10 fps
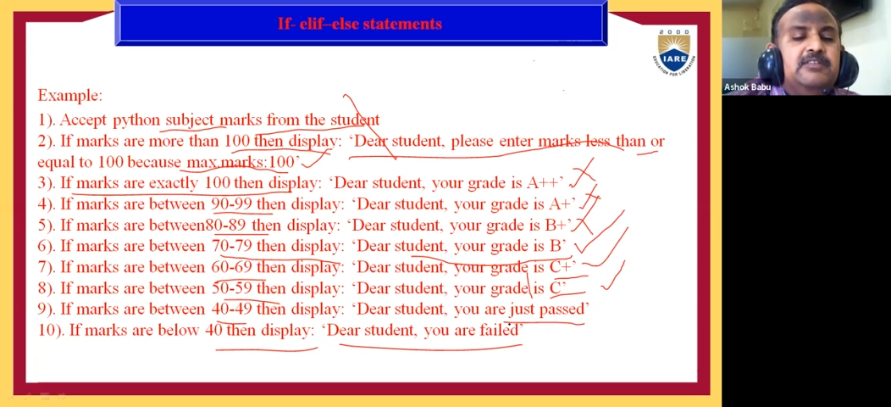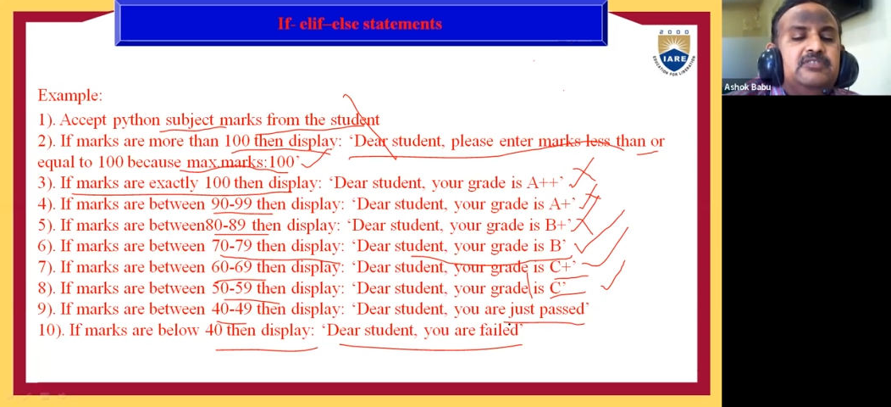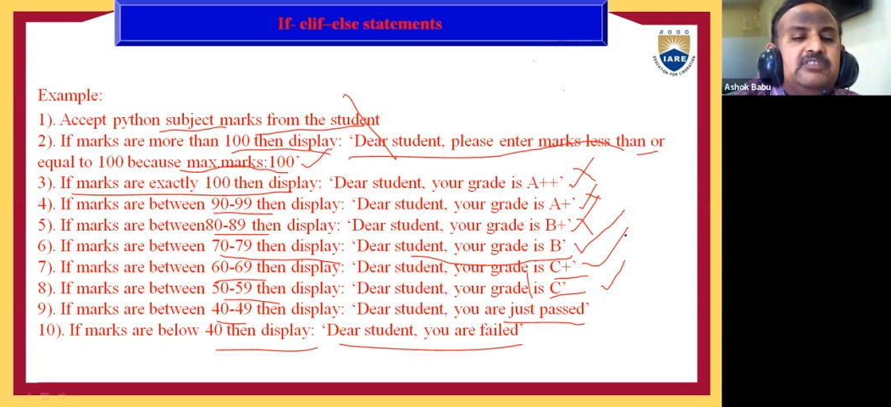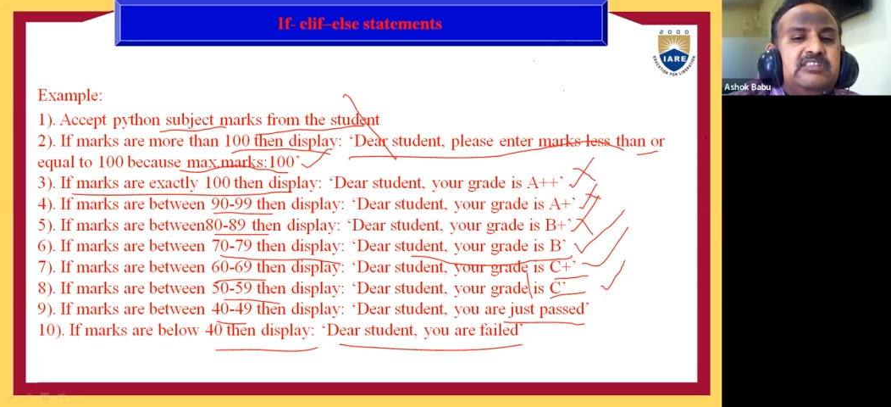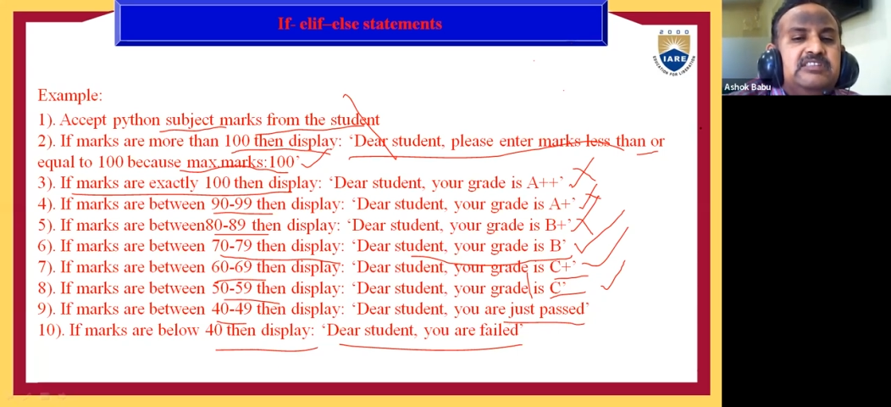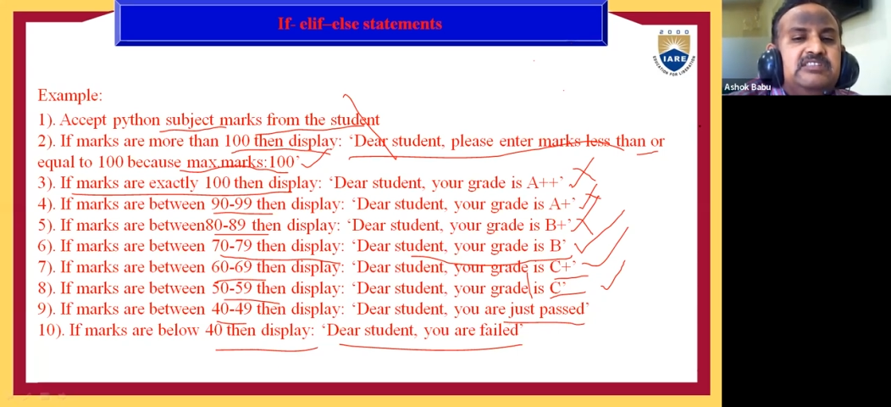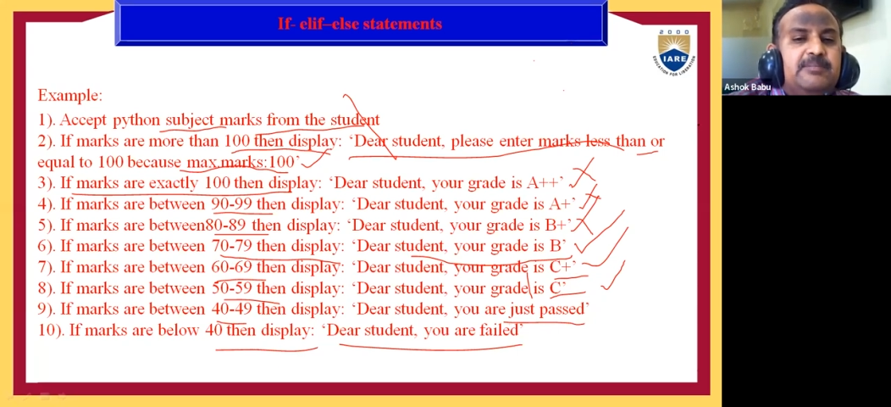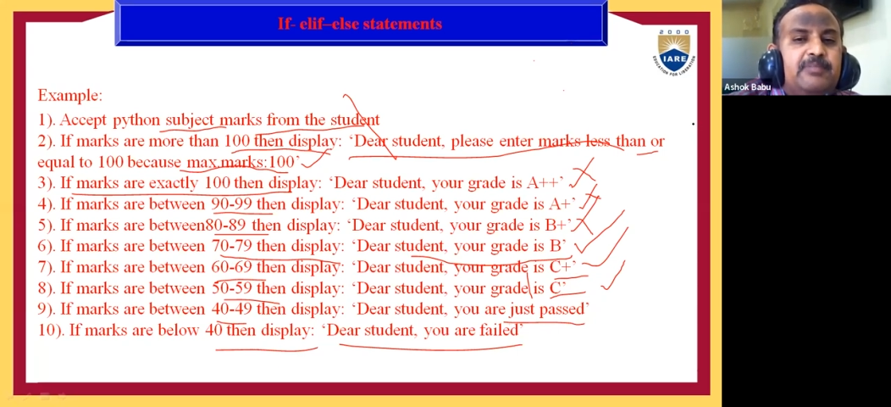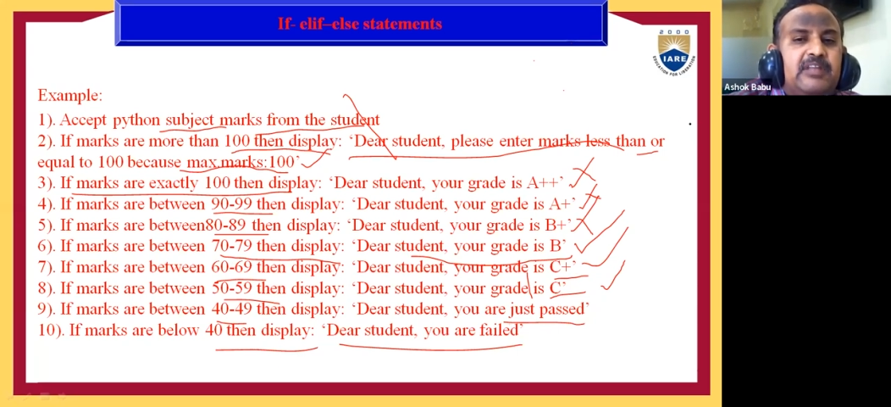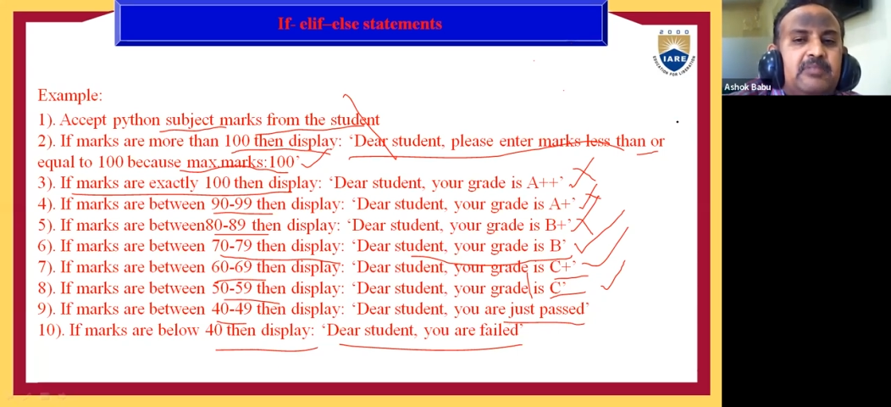So this is the
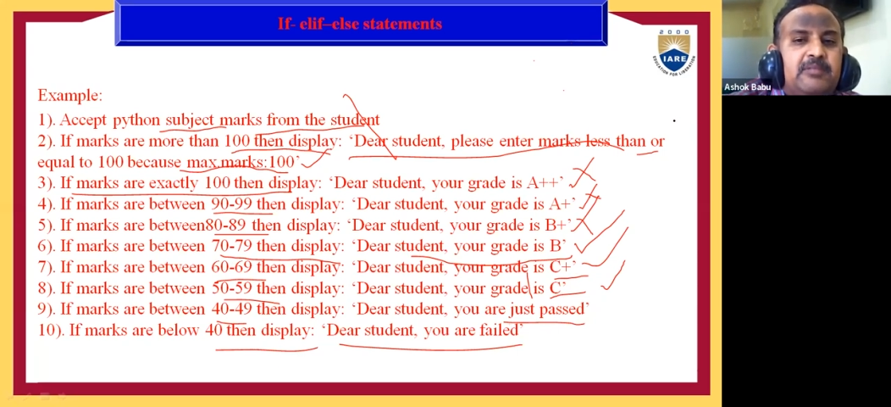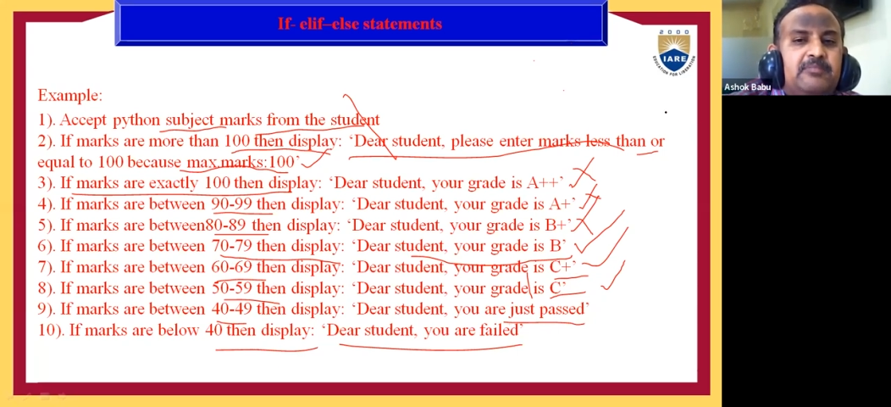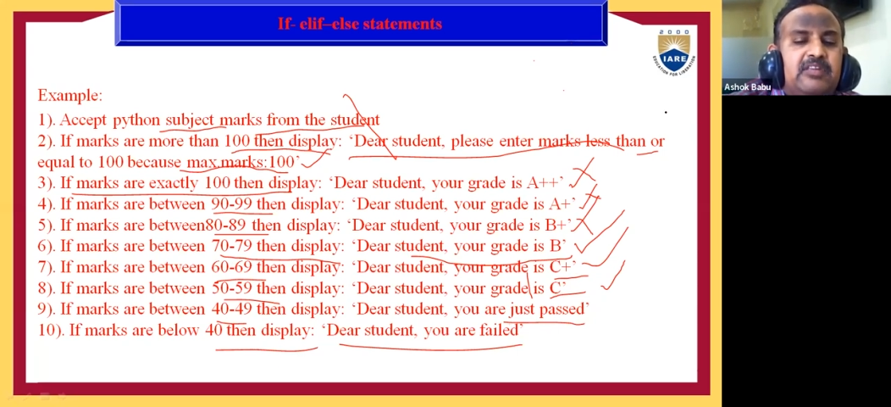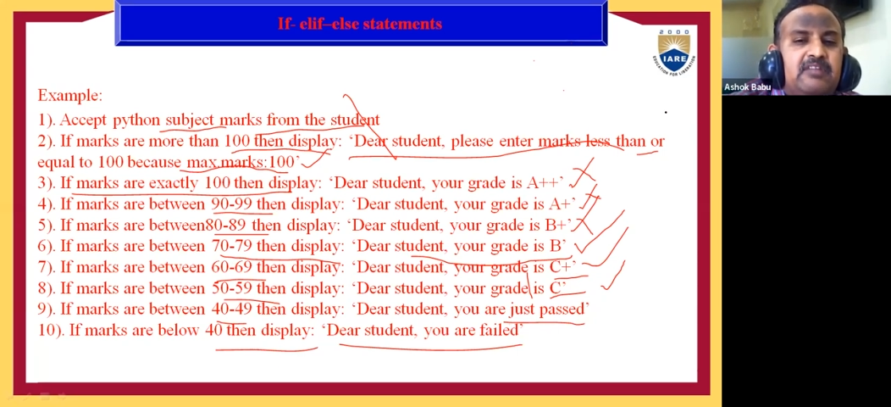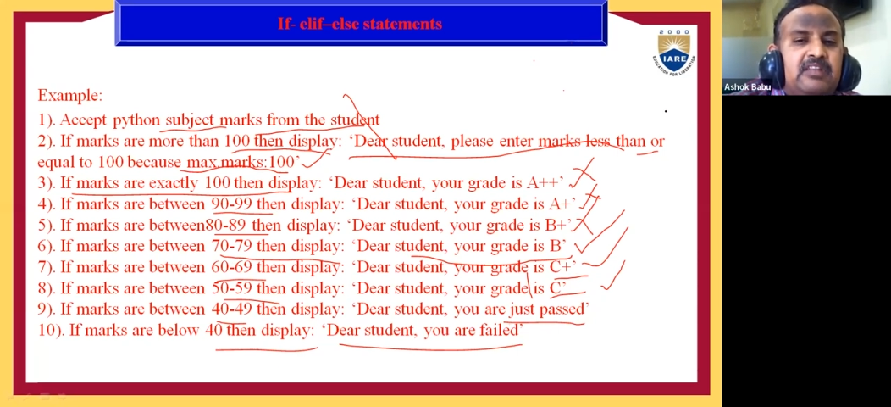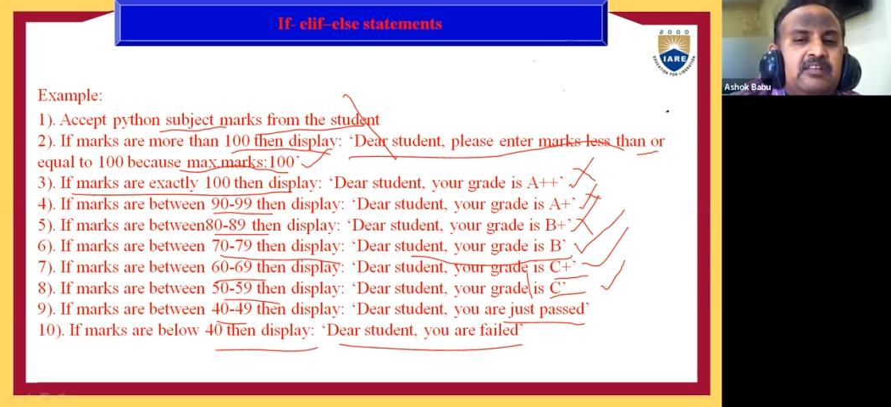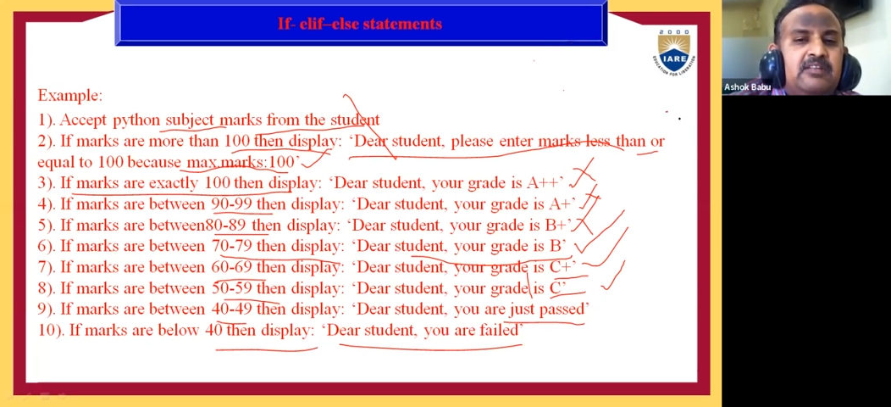problem given.